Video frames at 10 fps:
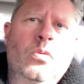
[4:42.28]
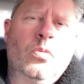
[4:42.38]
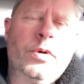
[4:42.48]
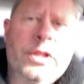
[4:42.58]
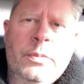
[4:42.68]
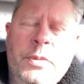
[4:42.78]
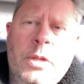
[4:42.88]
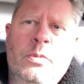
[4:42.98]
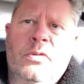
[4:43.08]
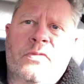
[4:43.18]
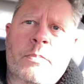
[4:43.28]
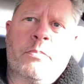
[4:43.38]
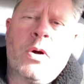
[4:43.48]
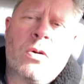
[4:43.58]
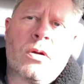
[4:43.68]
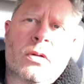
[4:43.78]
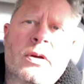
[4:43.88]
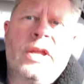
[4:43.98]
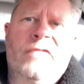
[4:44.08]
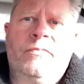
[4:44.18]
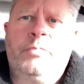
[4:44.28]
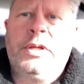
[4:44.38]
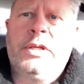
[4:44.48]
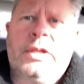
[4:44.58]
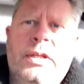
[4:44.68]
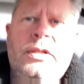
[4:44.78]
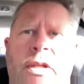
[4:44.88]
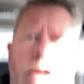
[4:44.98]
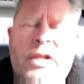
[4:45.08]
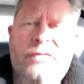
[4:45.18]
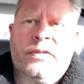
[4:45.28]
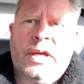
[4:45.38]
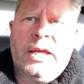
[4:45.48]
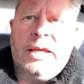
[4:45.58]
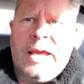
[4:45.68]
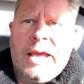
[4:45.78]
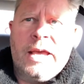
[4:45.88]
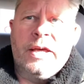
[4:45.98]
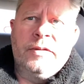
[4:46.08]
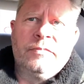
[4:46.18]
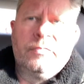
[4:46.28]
would the people from Parler have been if they had